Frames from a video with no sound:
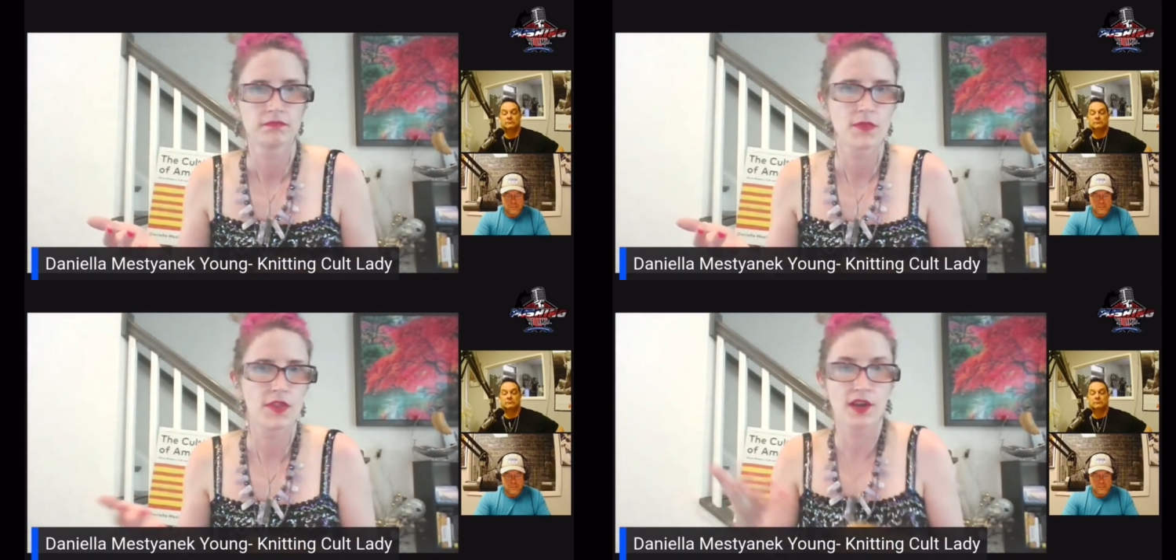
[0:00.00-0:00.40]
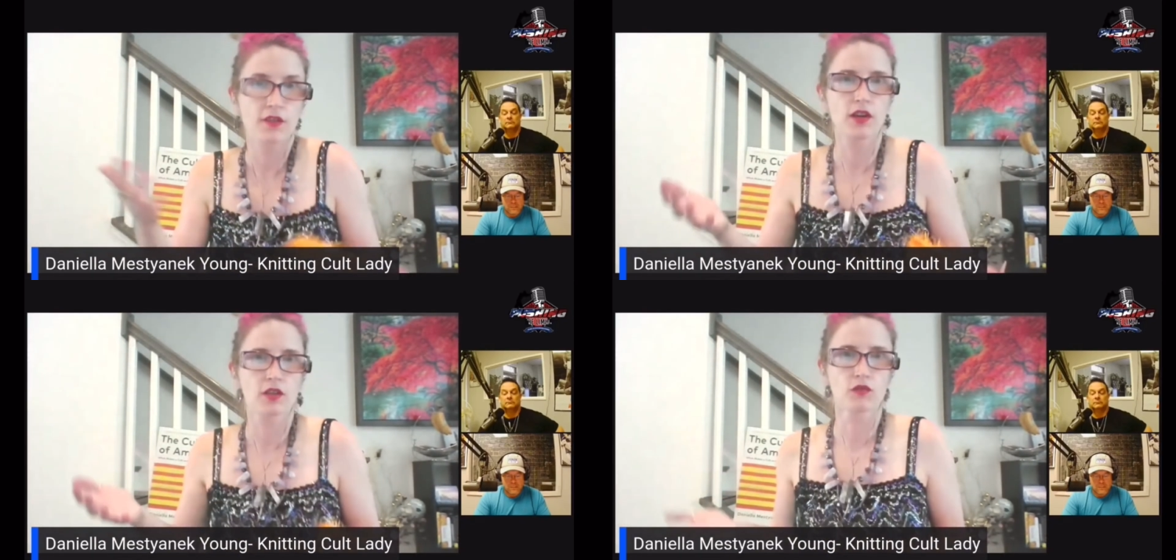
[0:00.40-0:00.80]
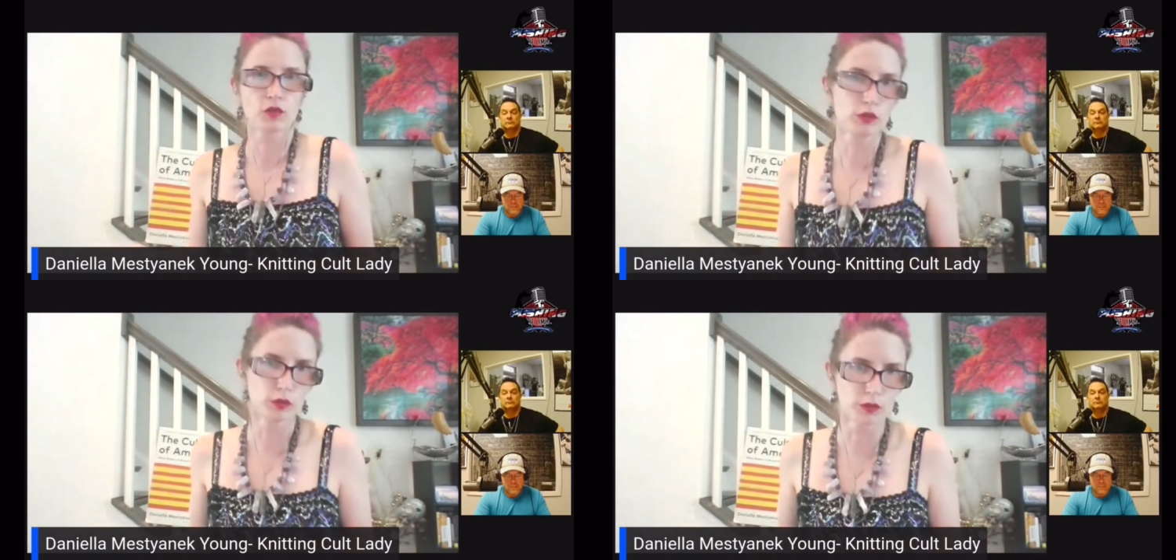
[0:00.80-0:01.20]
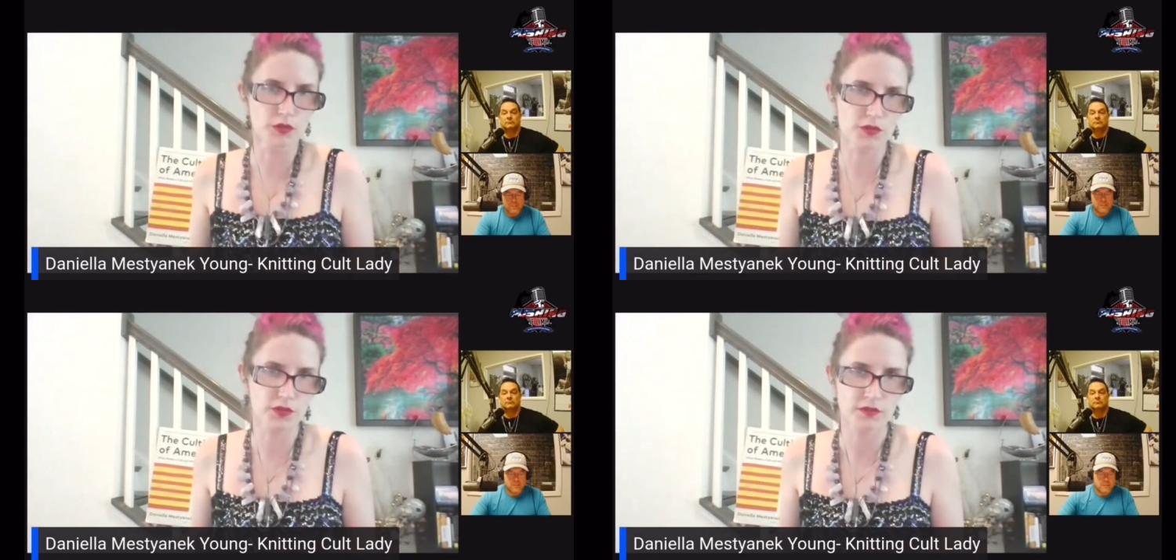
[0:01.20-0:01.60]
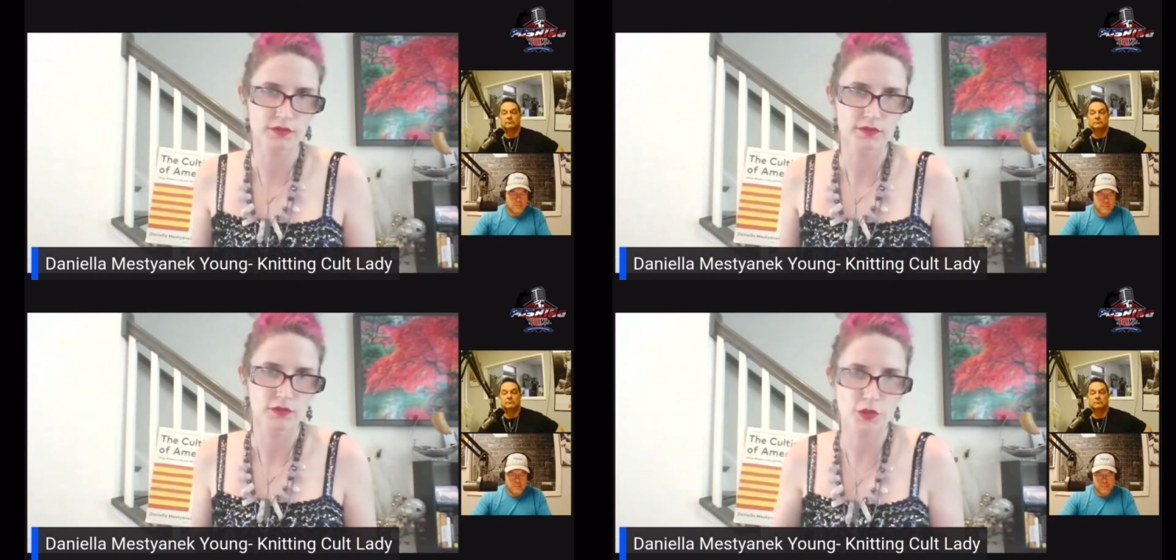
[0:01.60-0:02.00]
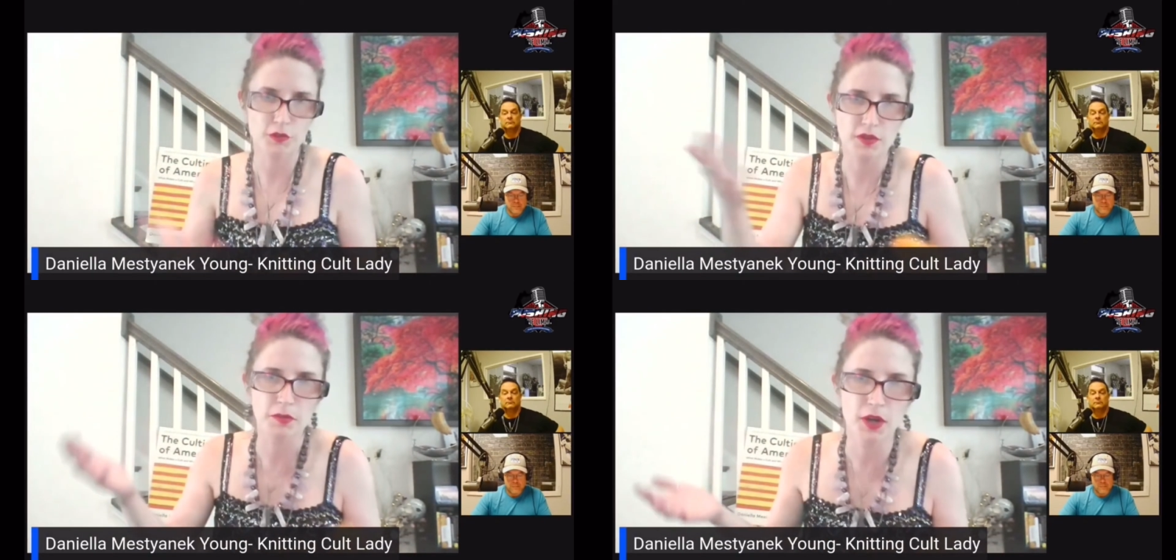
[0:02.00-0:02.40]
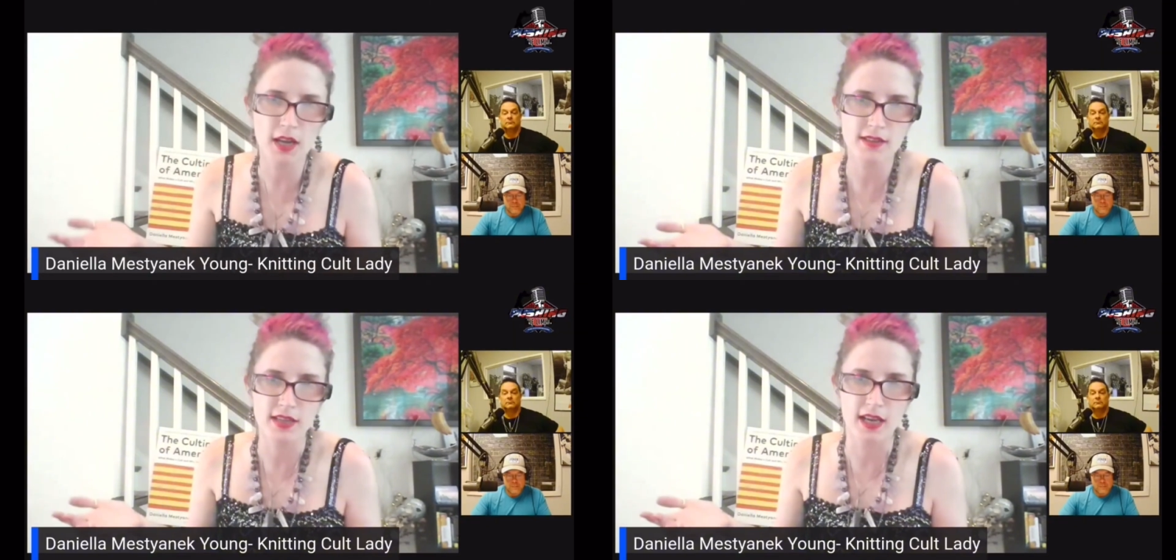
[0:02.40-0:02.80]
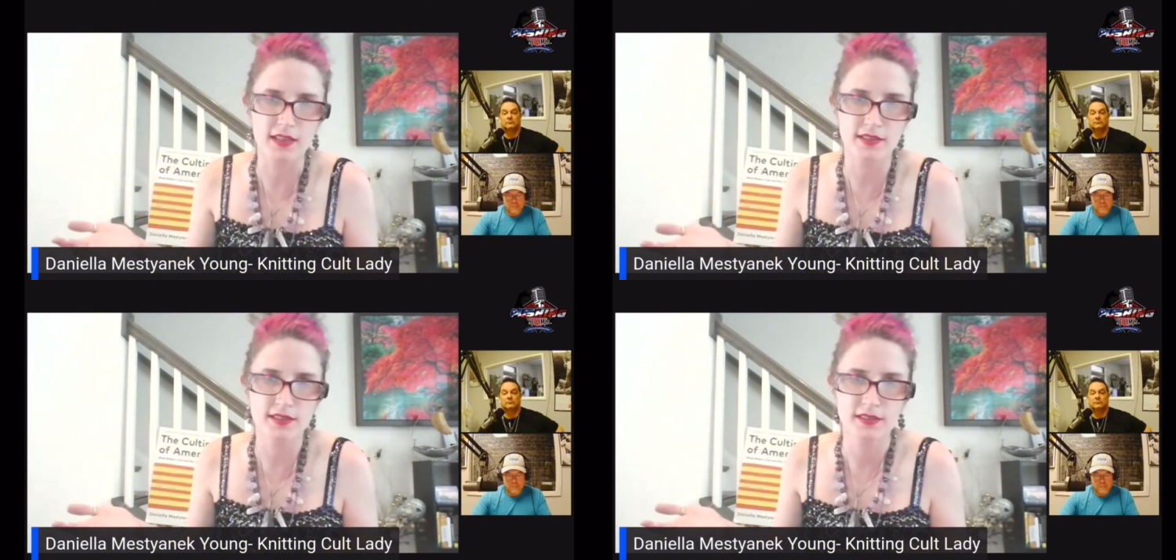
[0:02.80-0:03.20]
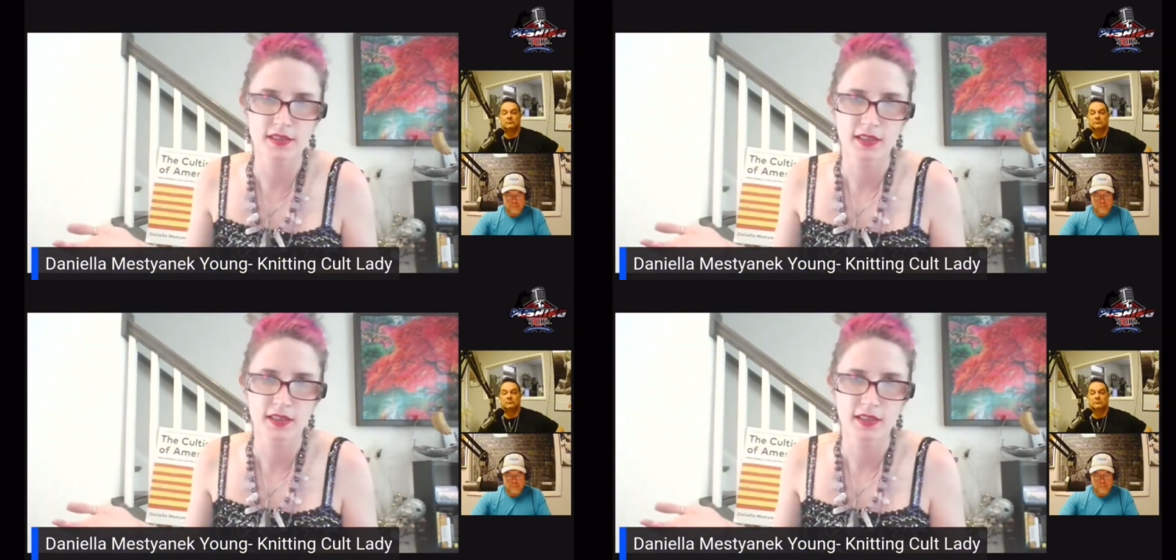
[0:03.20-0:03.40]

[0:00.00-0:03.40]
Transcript: there are rules to the process,